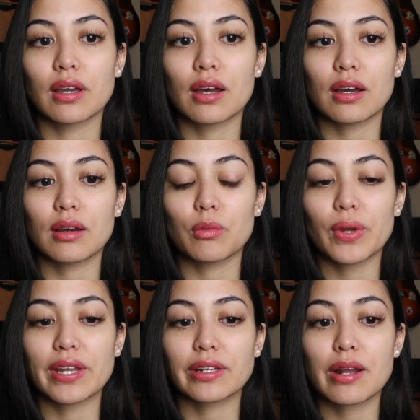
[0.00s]
uh,
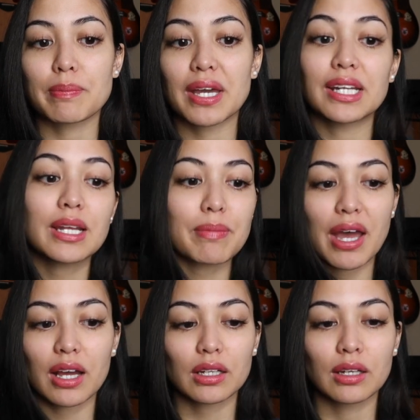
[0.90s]
we ended up getting it
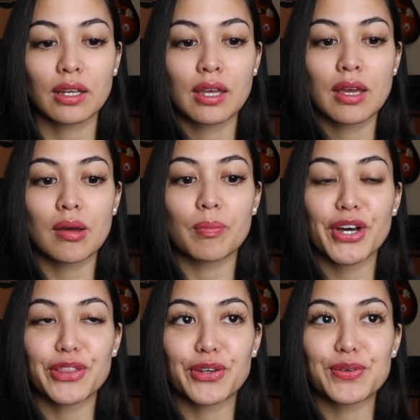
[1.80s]
back,
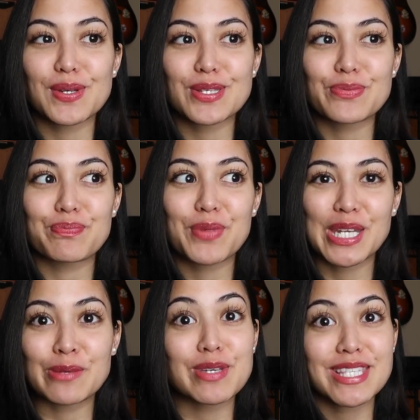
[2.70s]
but there was
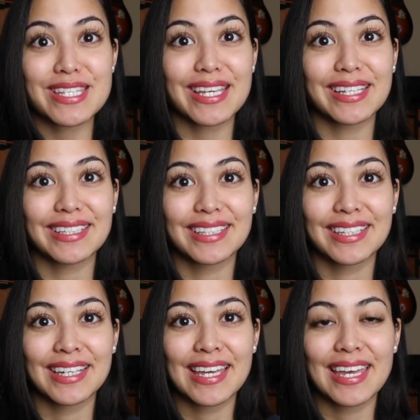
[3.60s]
money missing.
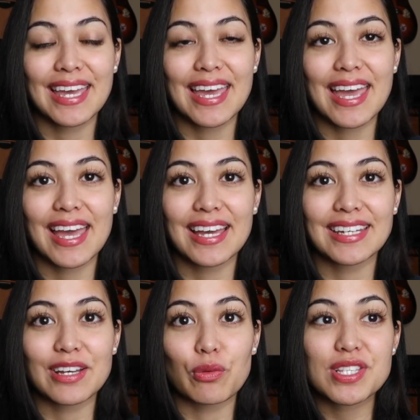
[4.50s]

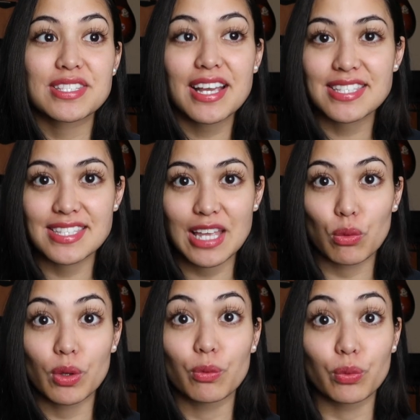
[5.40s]
And what sucks is
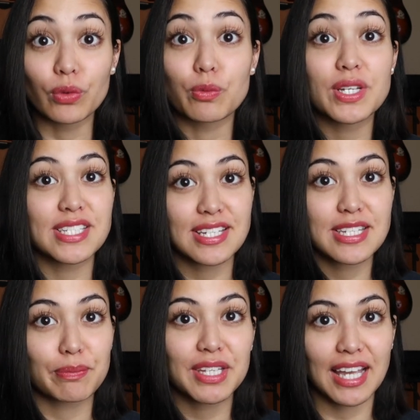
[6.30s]
that we we did
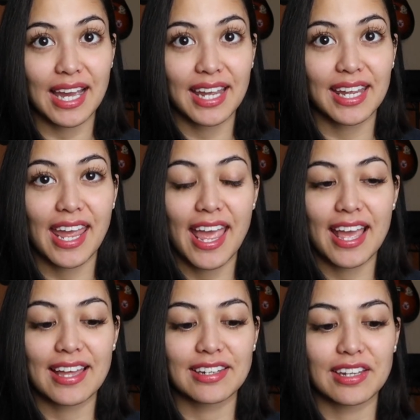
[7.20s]
tip the guy
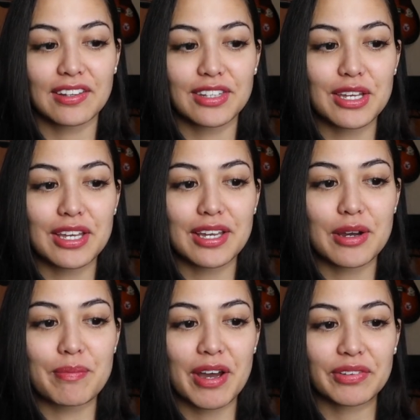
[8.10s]
and the
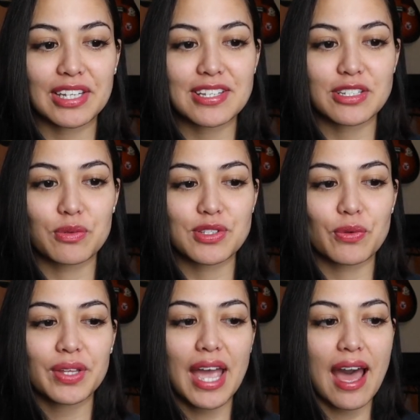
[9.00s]
amount that he took
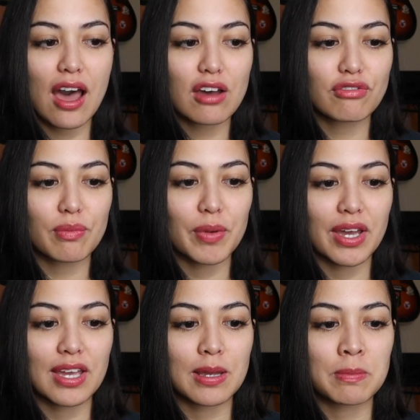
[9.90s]
was only half,
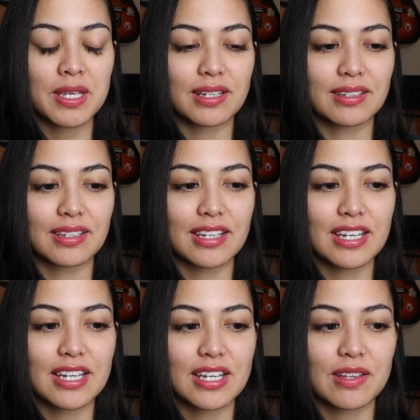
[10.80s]
but I
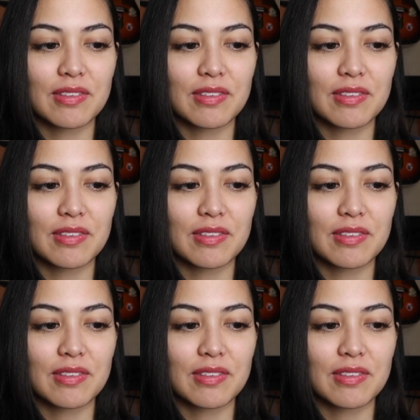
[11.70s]
mean,